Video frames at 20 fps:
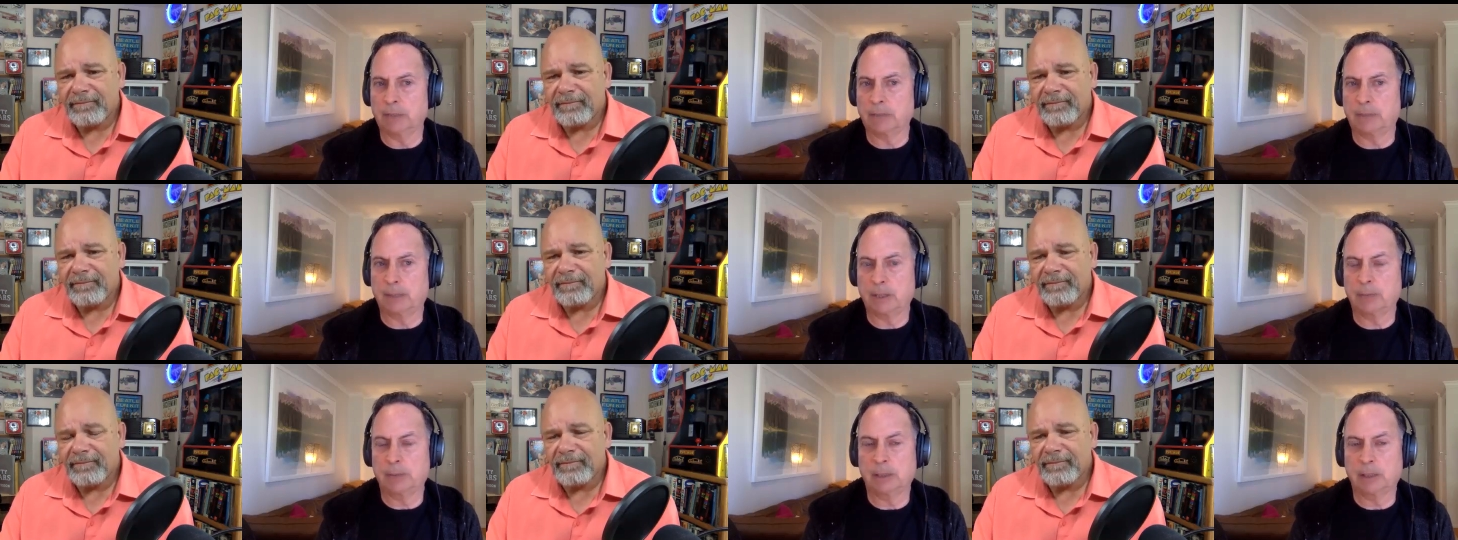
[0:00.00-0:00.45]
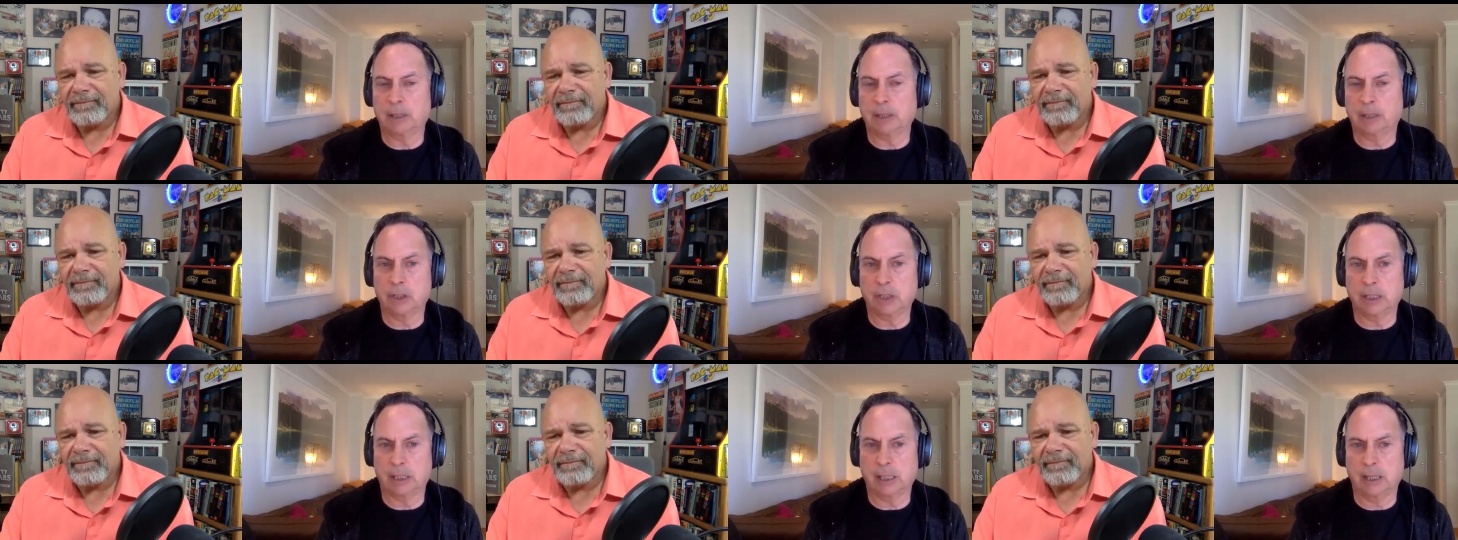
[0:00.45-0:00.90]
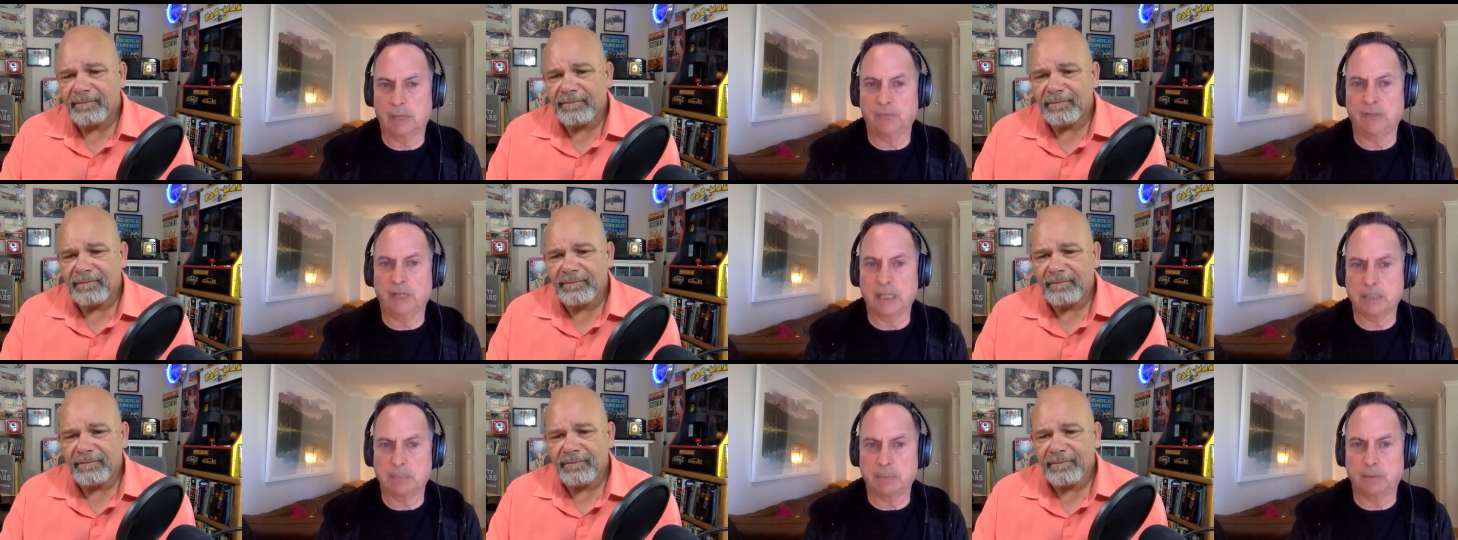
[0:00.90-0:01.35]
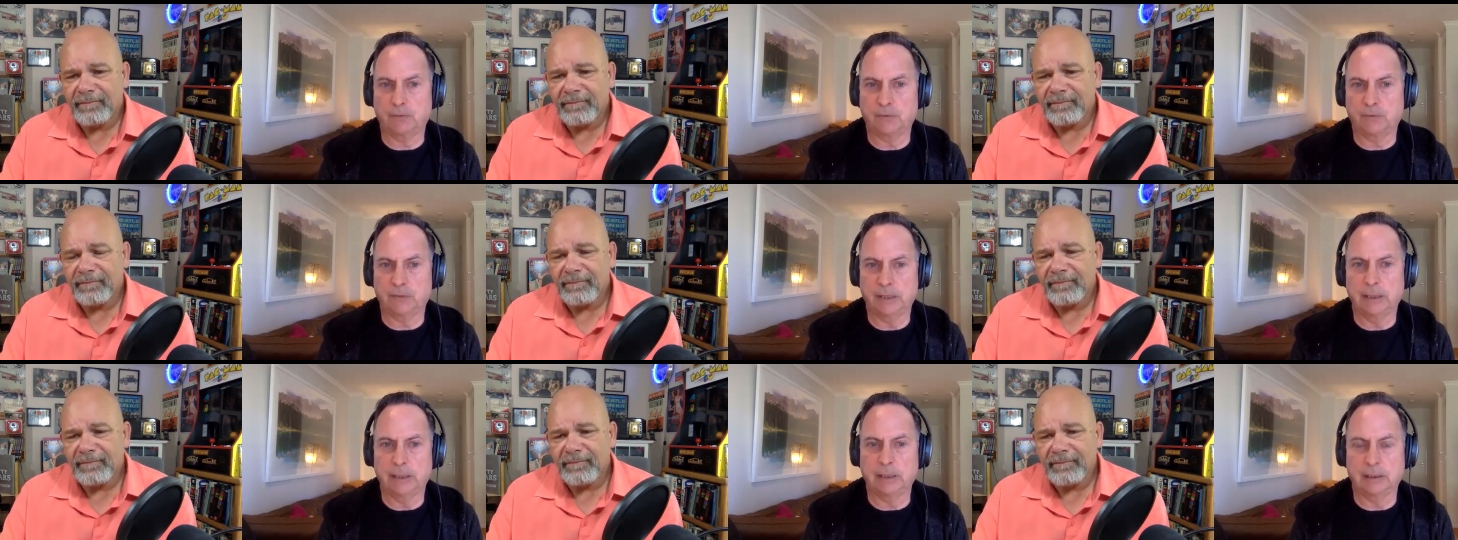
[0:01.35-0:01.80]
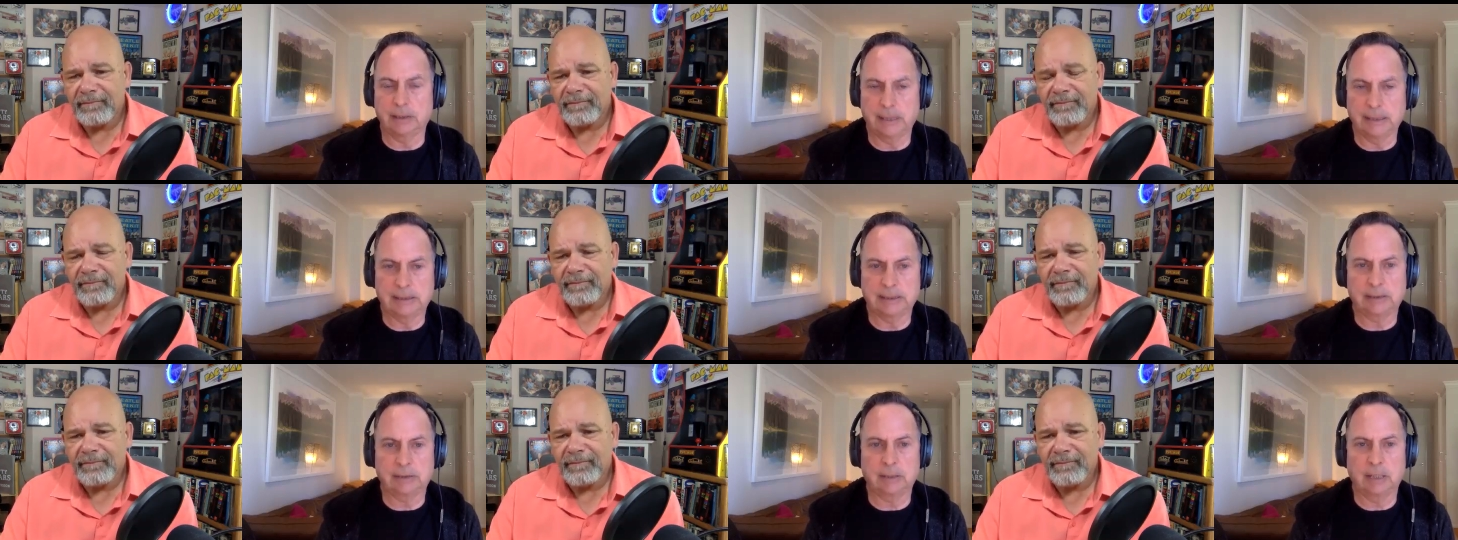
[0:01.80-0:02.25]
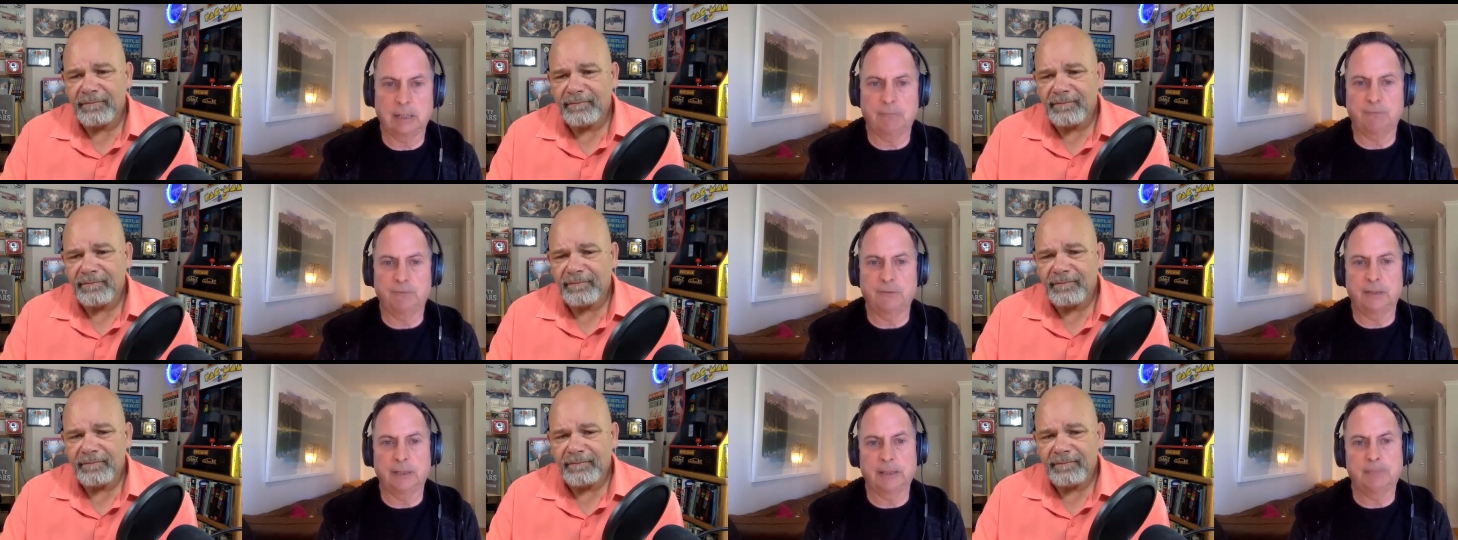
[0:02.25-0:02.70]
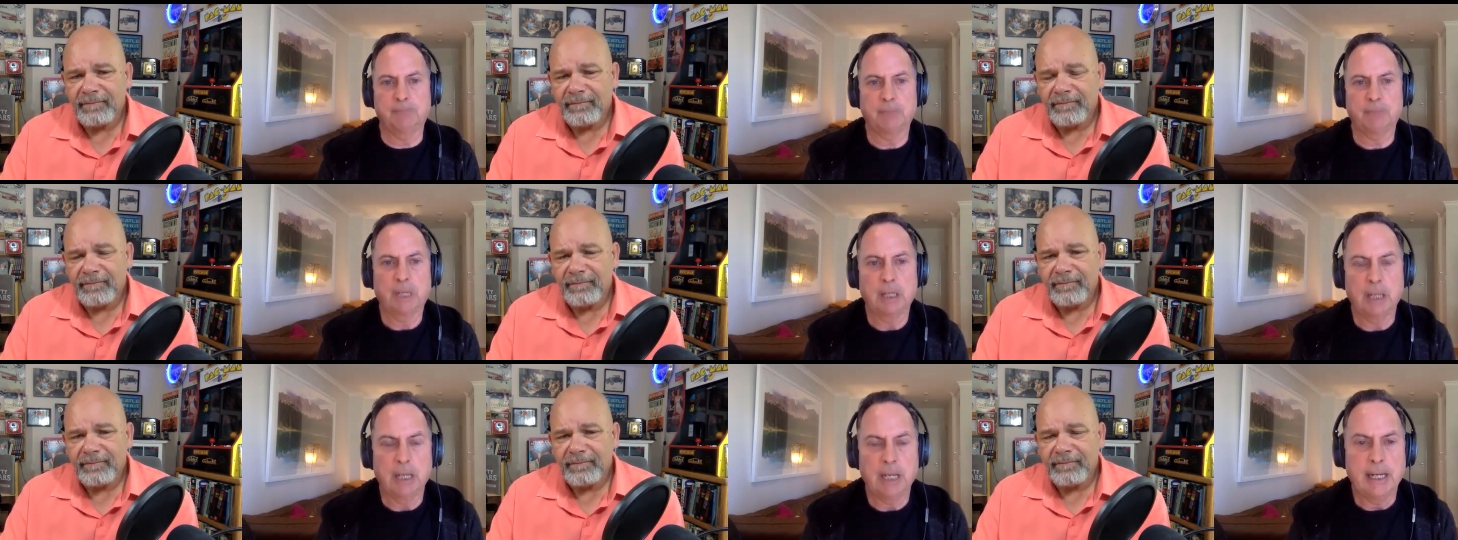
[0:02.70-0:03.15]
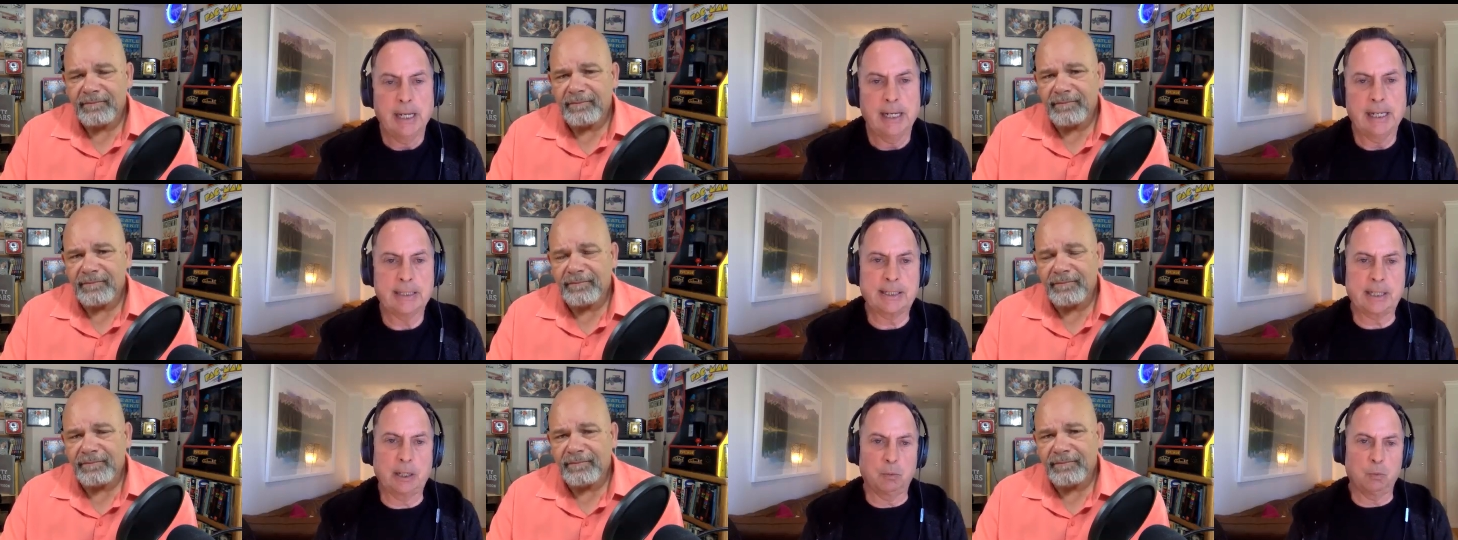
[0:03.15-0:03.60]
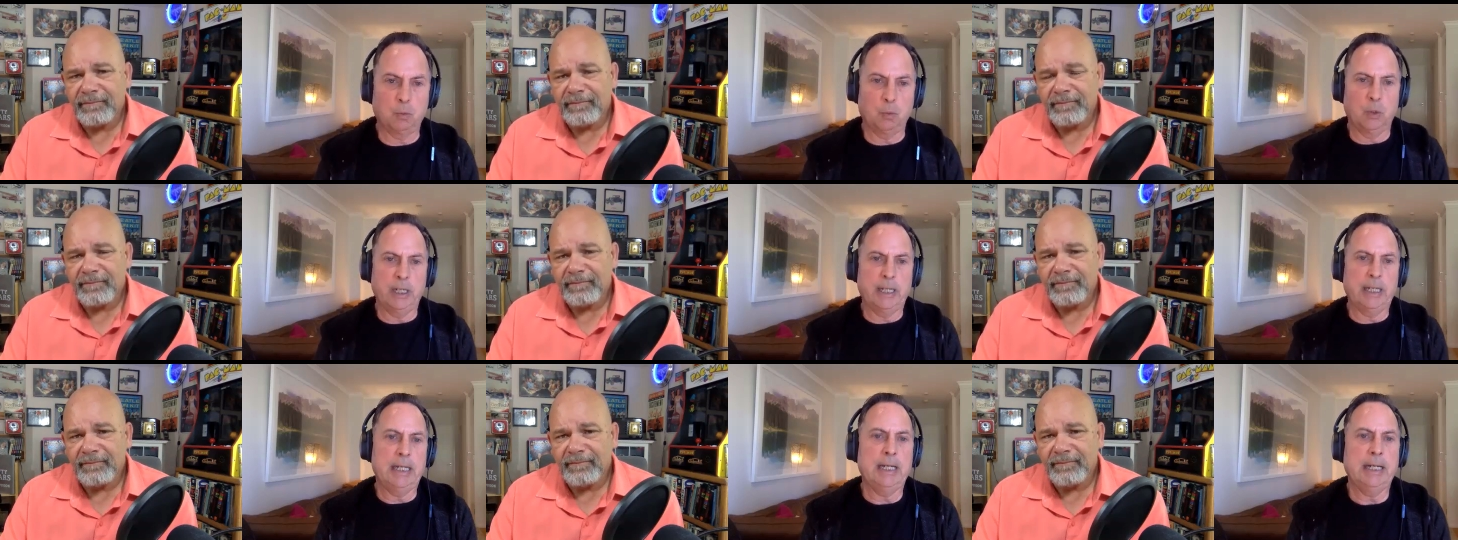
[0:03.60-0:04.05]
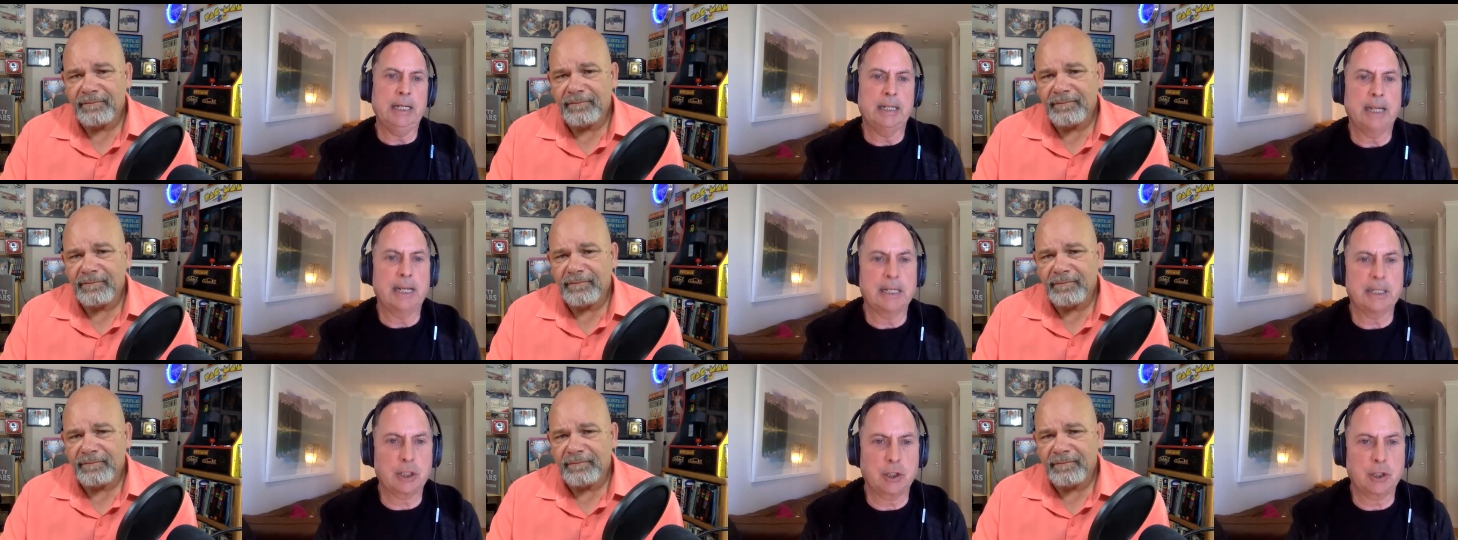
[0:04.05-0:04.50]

Speaker 1: especially when we go and check our Facebook feed and Instagram feed, is that we as